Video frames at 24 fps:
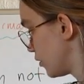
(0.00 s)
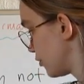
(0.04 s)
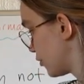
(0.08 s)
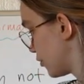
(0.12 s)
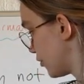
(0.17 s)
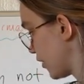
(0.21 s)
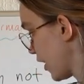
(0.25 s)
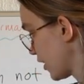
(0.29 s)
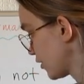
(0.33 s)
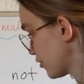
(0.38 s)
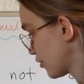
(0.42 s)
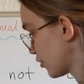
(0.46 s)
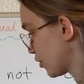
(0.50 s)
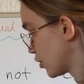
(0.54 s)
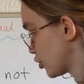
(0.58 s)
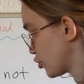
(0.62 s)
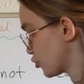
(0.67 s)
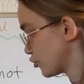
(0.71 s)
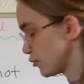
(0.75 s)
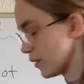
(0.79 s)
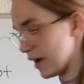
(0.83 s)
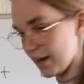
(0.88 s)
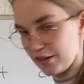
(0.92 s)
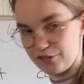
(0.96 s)
So that's
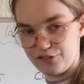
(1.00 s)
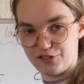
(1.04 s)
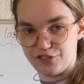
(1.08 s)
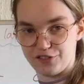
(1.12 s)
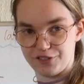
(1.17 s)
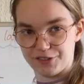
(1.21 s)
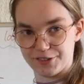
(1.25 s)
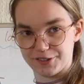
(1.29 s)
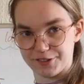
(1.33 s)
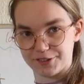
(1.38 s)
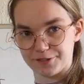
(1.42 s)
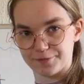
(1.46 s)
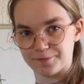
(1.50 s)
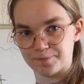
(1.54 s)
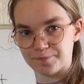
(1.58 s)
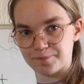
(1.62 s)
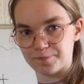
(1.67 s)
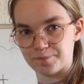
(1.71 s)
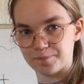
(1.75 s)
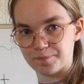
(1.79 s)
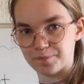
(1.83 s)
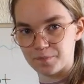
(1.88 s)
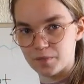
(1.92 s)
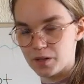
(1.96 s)
contractions.
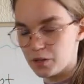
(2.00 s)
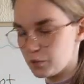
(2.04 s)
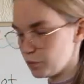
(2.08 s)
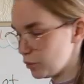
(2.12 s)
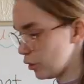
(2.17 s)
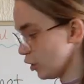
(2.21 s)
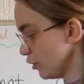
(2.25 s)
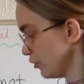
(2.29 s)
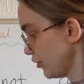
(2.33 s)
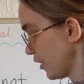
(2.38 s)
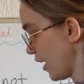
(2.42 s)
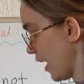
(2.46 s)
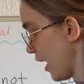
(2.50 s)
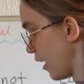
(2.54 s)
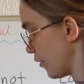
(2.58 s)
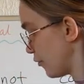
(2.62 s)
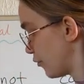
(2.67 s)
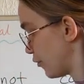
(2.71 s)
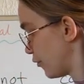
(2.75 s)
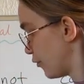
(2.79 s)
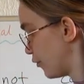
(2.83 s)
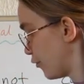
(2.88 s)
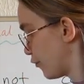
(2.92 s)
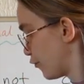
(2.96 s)
We also have
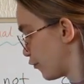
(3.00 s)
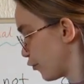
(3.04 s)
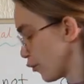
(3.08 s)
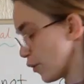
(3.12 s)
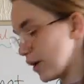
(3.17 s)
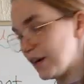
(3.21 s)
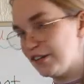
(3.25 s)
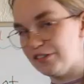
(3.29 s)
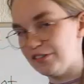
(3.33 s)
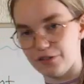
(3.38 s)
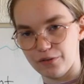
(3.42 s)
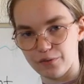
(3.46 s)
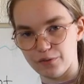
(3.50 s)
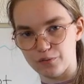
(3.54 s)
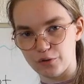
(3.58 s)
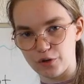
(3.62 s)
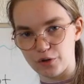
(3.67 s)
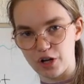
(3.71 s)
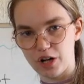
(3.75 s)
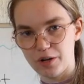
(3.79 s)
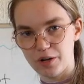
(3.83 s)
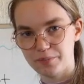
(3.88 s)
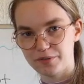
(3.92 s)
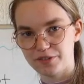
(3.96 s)
phrasal
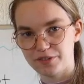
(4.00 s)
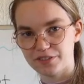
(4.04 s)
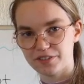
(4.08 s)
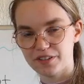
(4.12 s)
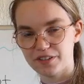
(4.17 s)
verbs,